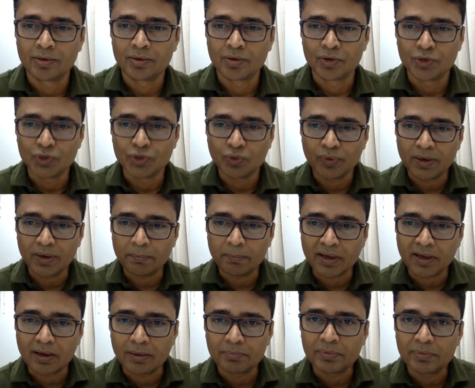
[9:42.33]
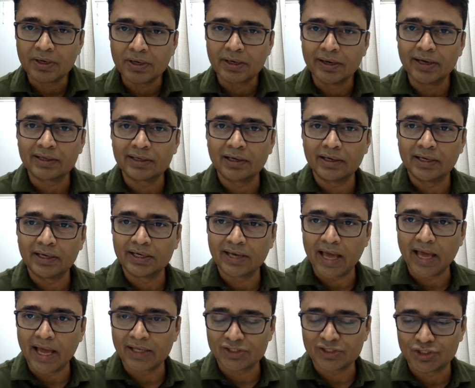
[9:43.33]
you will become little
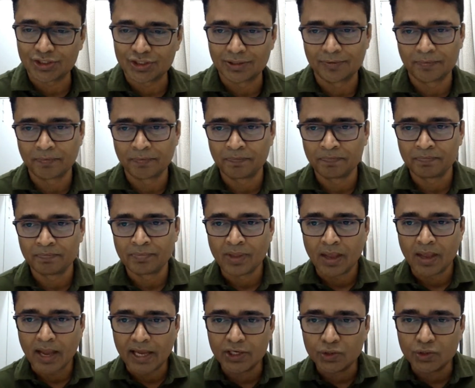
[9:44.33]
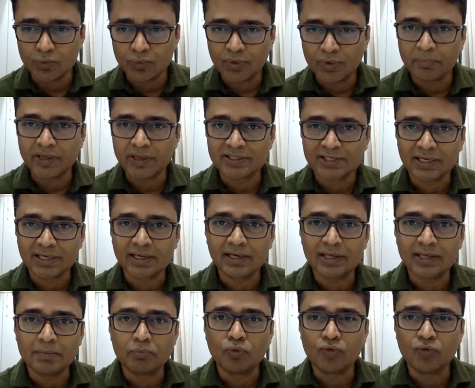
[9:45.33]
detached and you will
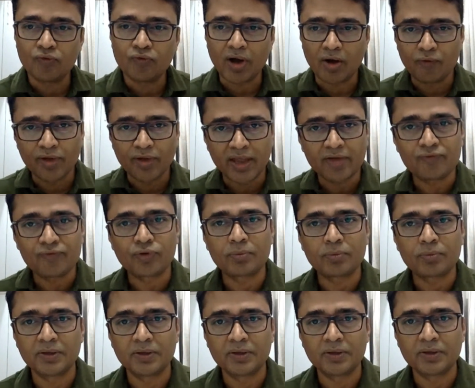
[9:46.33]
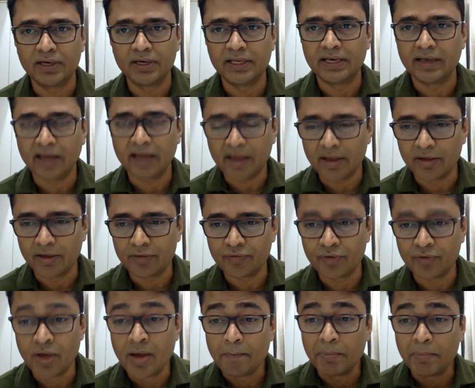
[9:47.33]
basically move away from the worldly life.
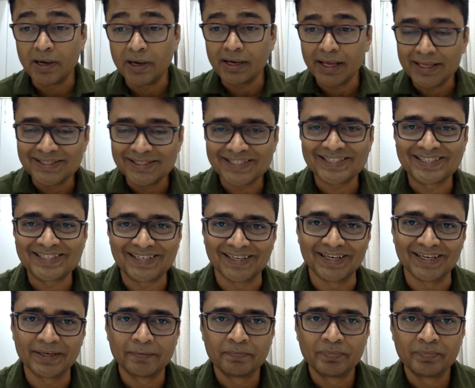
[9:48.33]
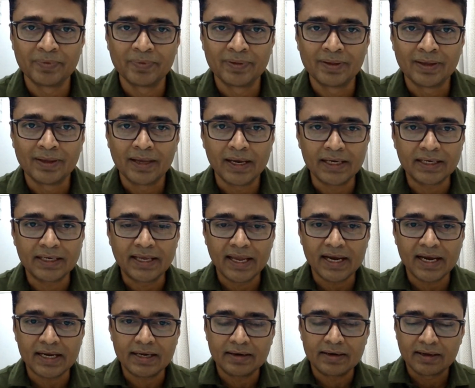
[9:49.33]
But instead, it
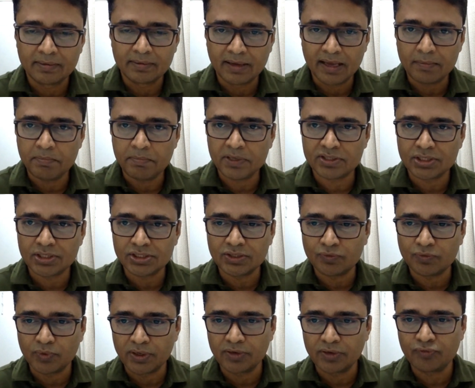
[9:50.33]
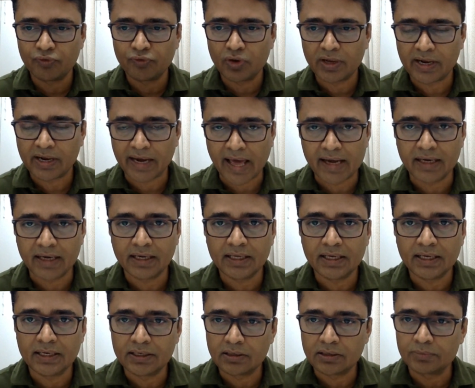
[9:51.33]
gave me such a wonderful
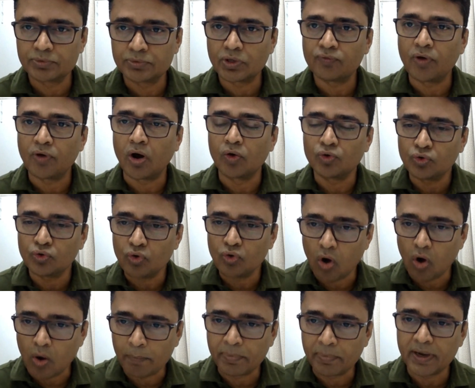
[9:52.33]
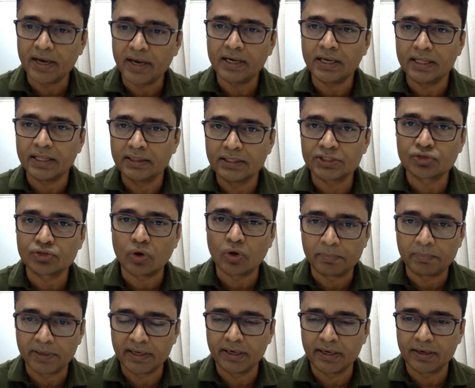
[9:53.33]
clarity in terms of how to operate in this
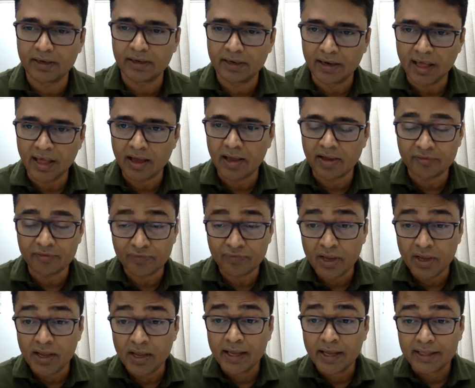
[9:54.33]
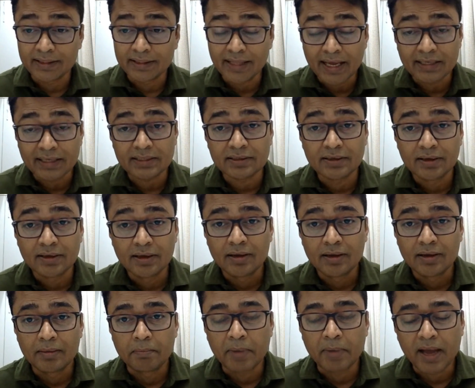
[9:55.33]
complicated life that
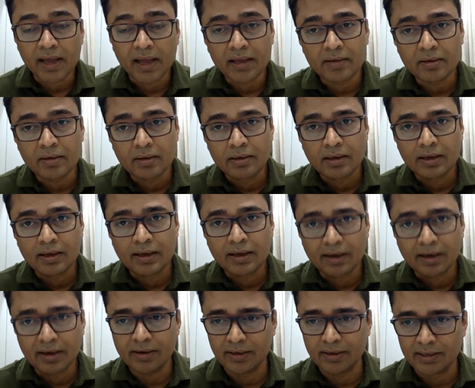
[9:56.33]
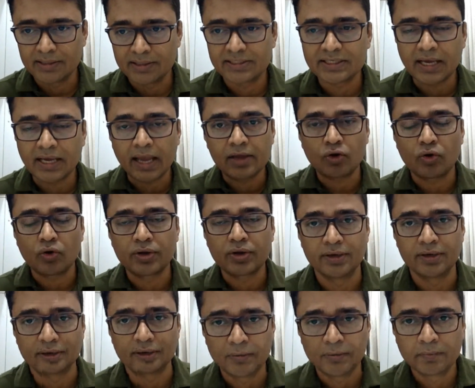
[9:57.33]
my career
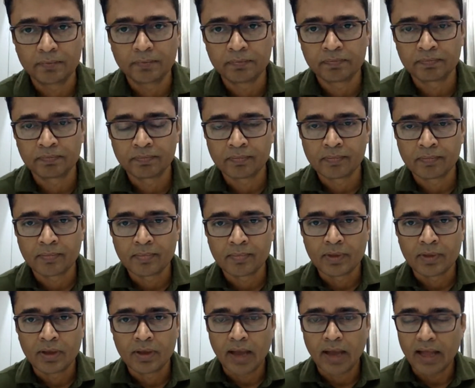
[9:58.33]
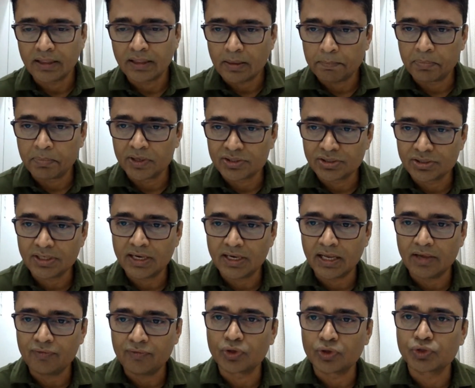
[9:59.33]
skyrocketed. And the personal
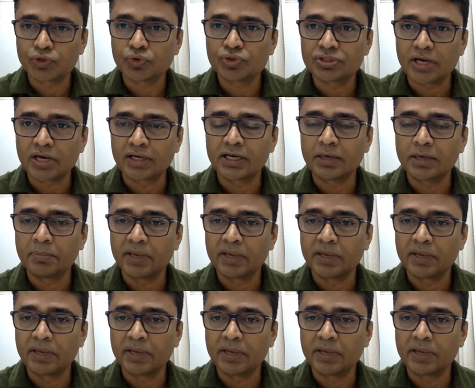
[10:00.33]
life also started